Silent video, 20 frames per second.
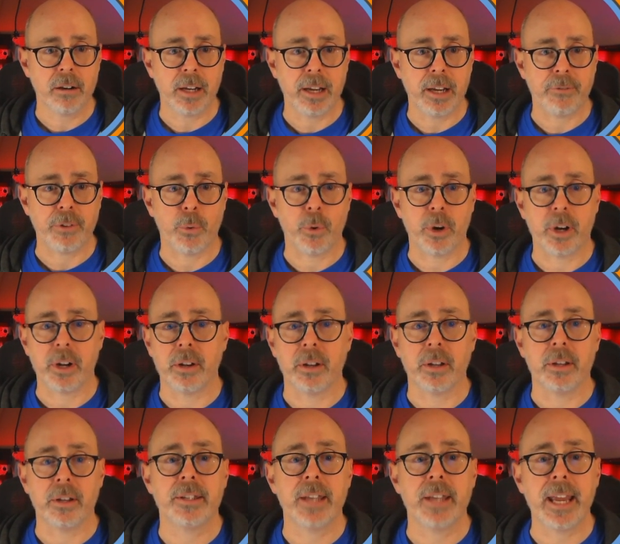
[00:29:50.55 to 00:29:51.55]
If you want
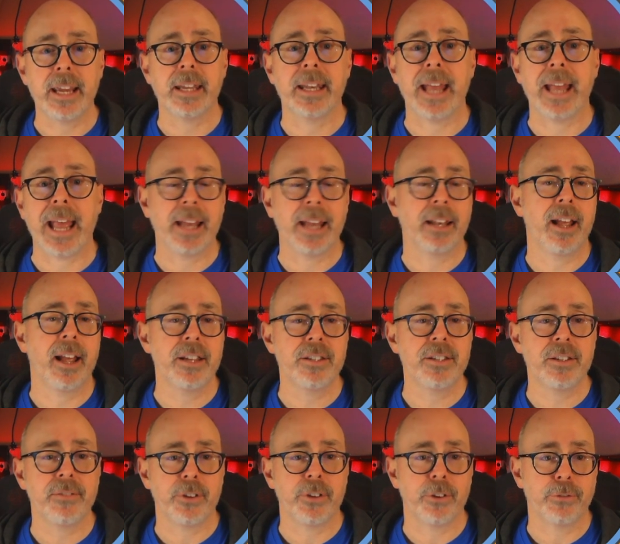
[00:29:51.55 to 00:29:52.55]
to take and analyze
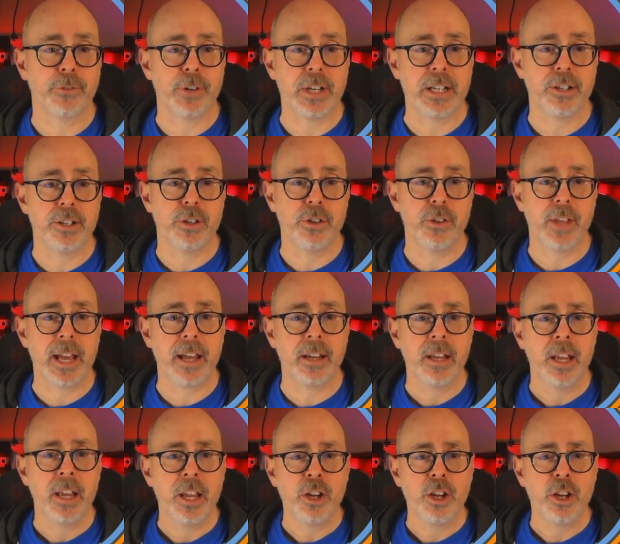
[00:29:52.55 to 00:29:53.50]
it, feel free to do that.